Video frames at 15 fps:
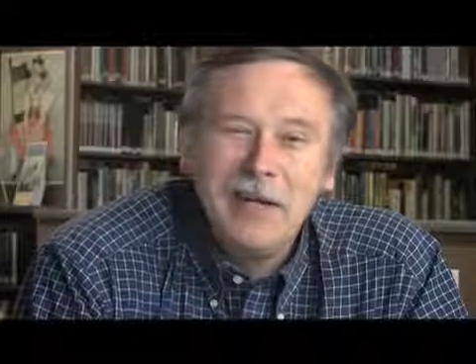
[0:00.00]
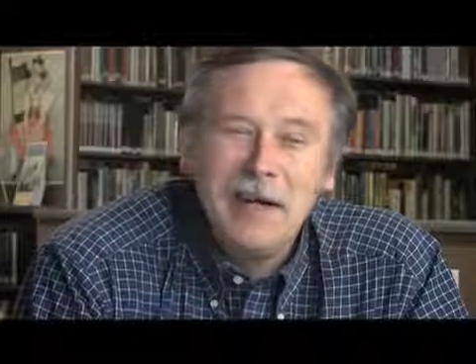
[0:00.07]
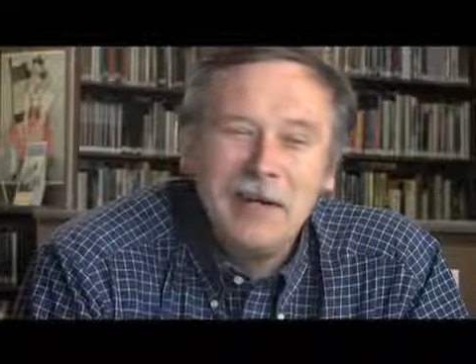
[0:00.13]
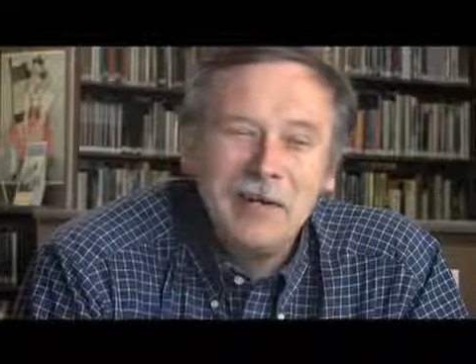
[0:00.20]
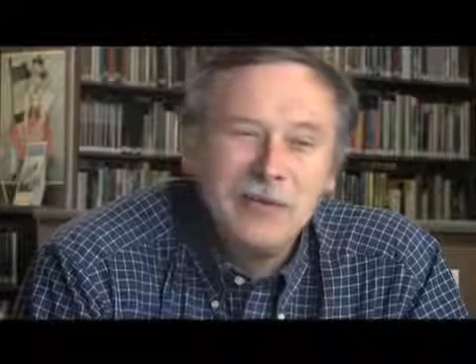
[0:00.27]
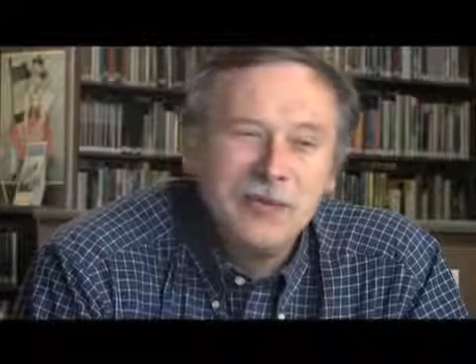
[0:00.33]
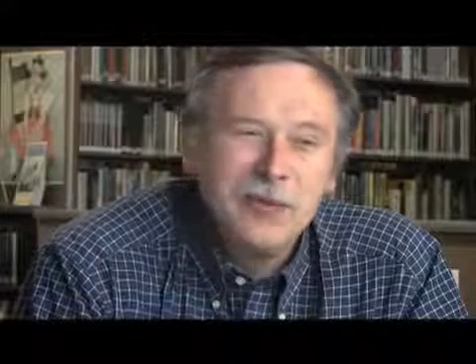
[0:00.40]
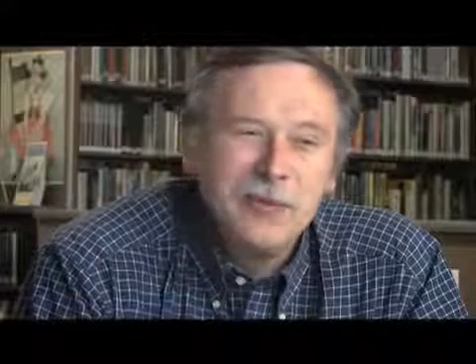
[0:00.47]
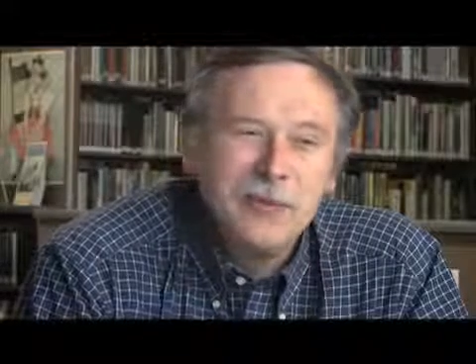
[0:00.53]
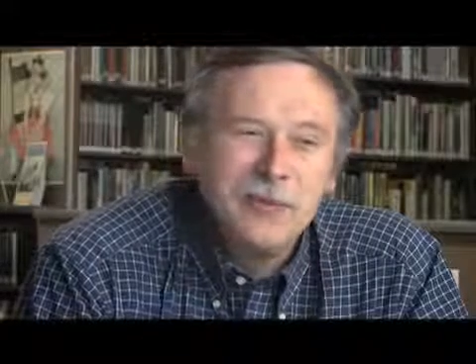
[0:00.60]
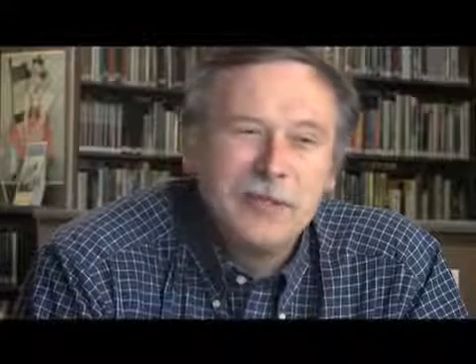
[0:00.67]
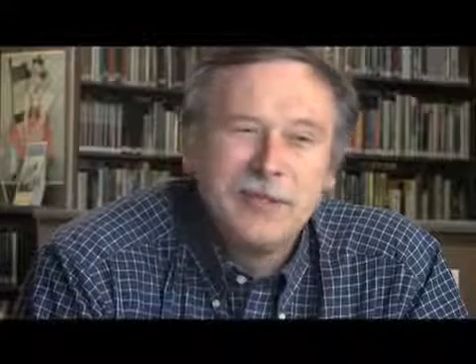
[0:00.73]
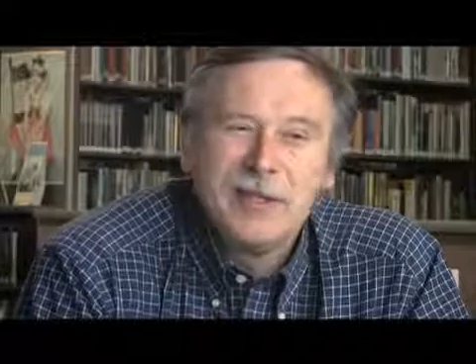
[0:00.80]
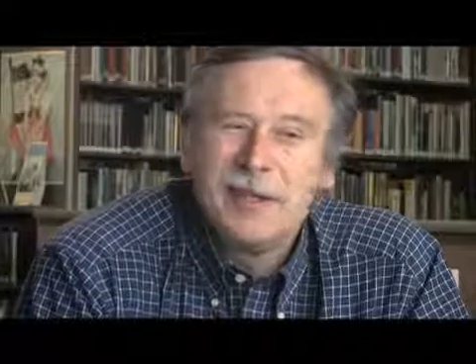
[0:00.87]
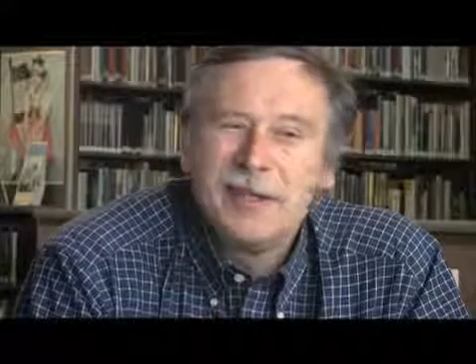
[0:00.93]

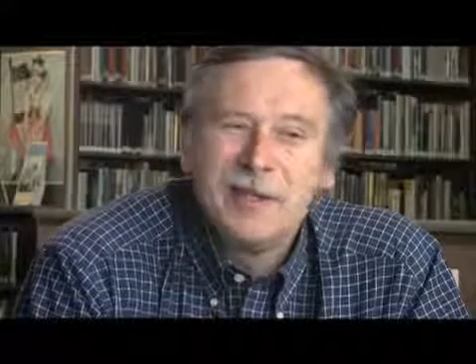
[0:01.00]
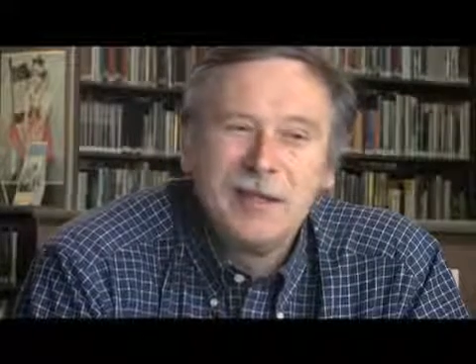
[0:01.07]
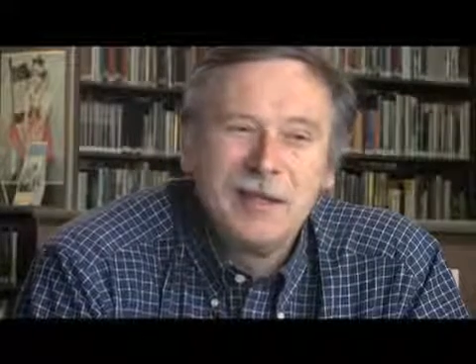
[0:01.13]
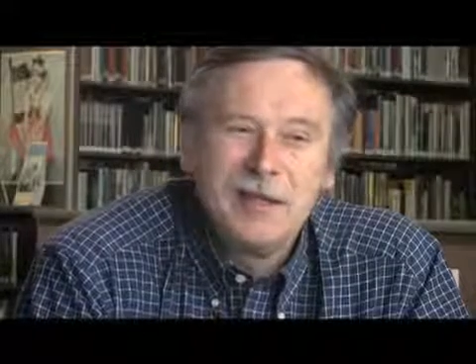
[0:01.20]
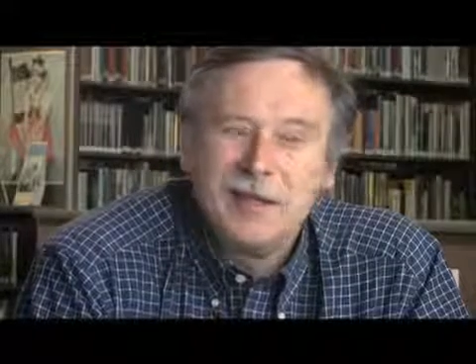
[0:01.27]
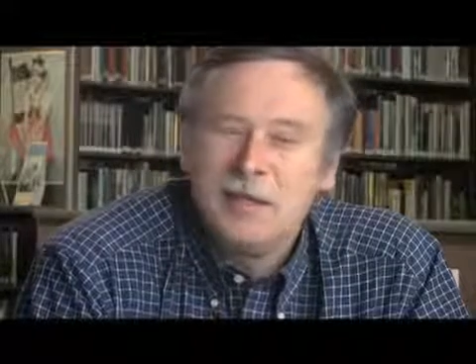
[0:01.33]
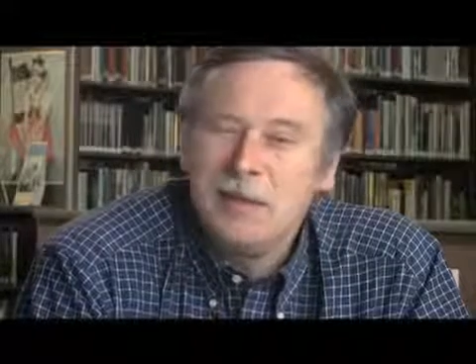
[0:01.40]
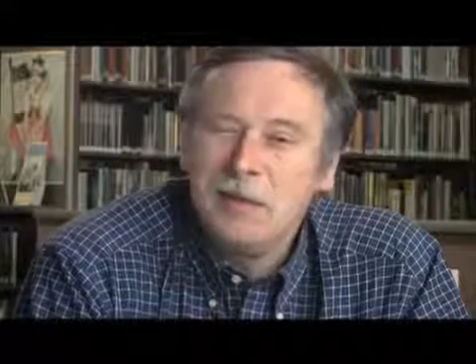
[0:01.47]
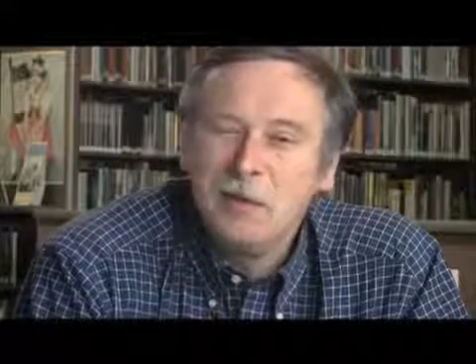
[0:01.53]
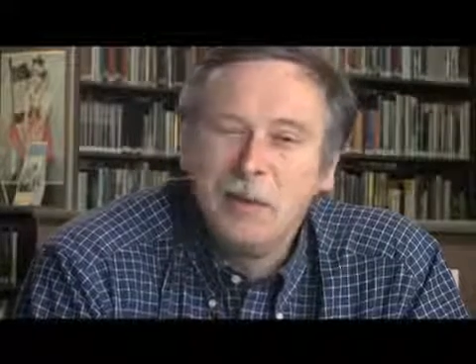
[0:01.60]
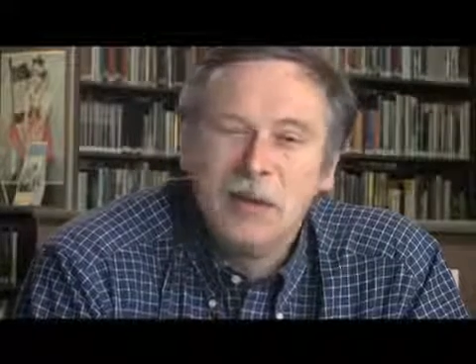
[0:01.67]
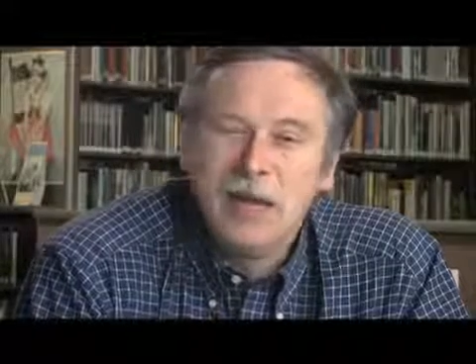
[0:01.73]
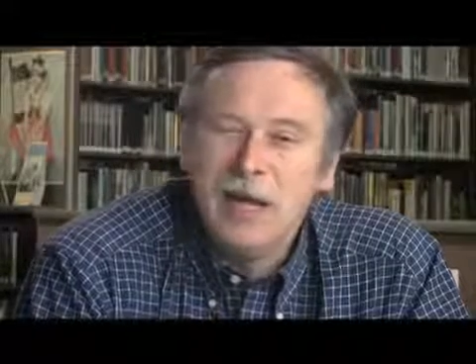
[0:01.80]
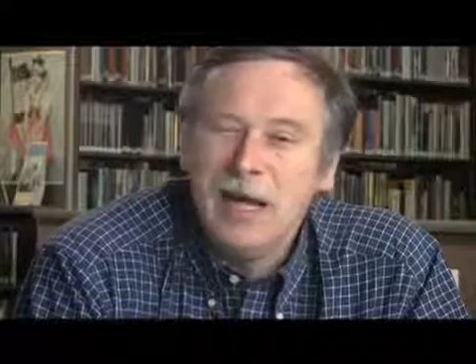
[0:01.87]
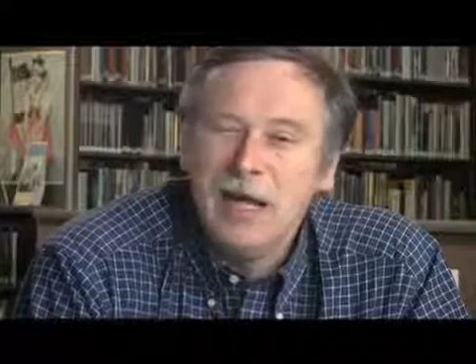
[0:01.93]
hardships. There
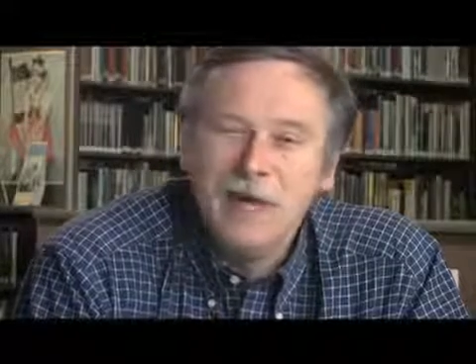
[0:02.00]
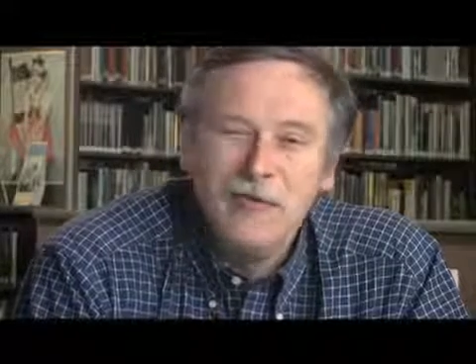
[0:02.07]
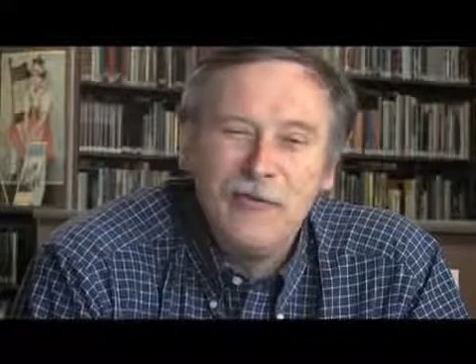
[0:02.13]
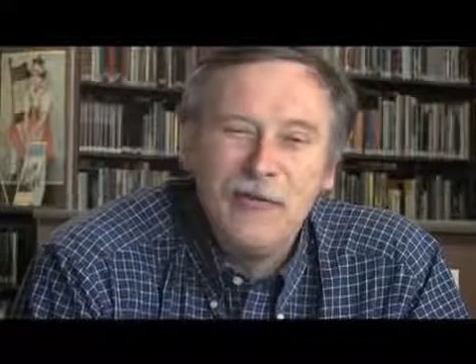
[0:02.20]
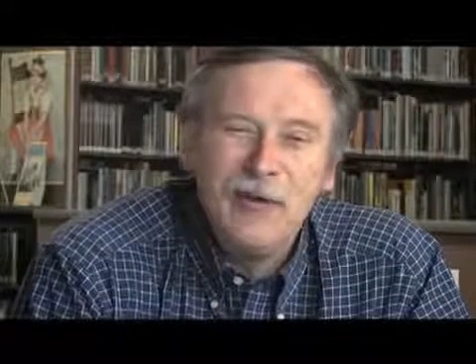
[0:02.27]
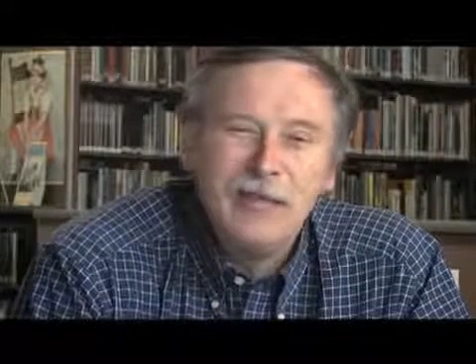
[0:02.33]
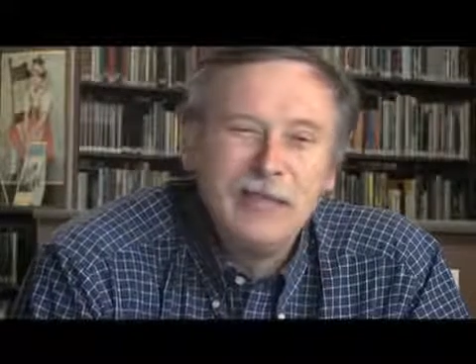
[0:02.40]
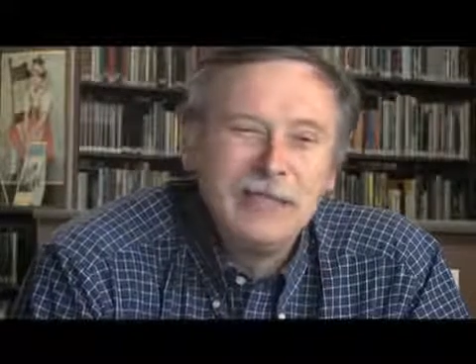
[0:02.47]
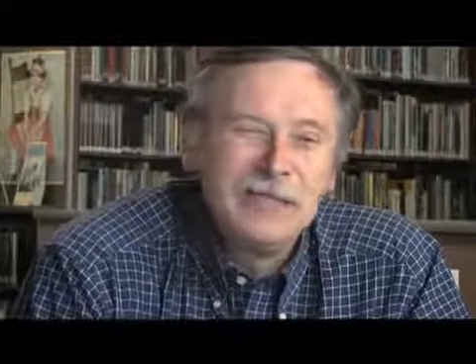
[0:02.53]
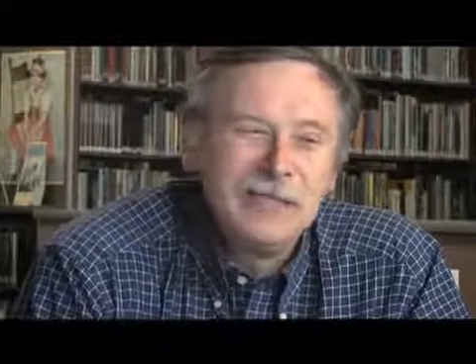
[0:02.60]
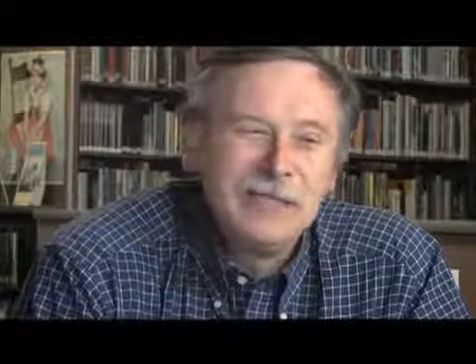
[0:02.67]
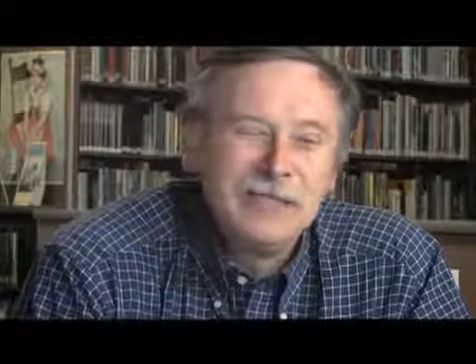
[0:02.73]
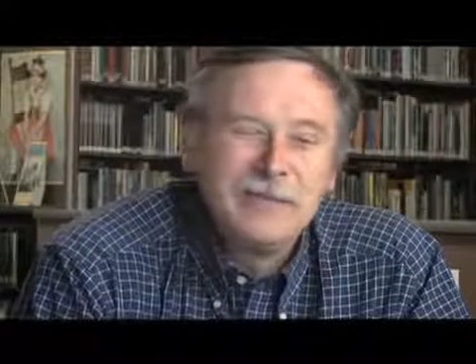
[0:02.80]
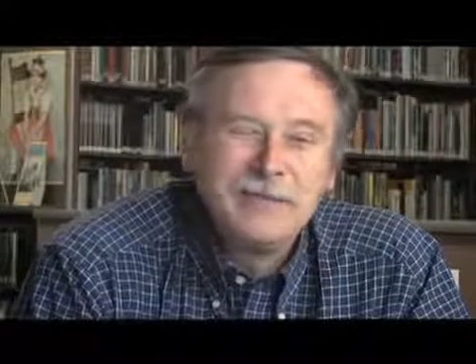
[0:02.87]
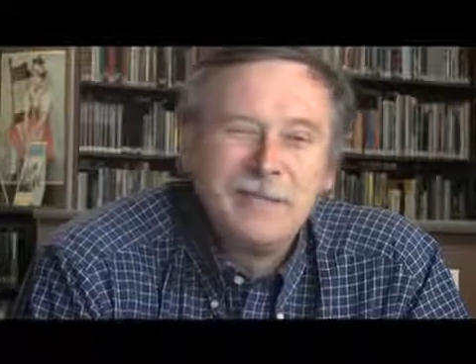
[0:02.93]
were a lot of
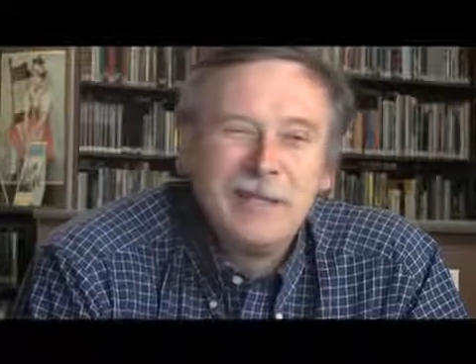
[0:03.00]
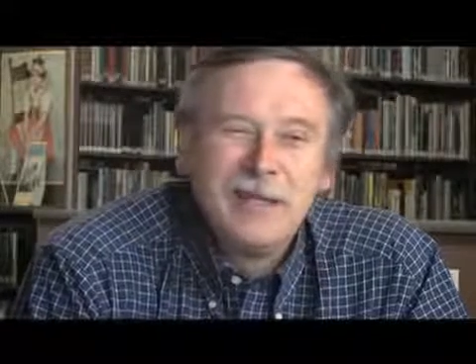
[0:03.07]
friends.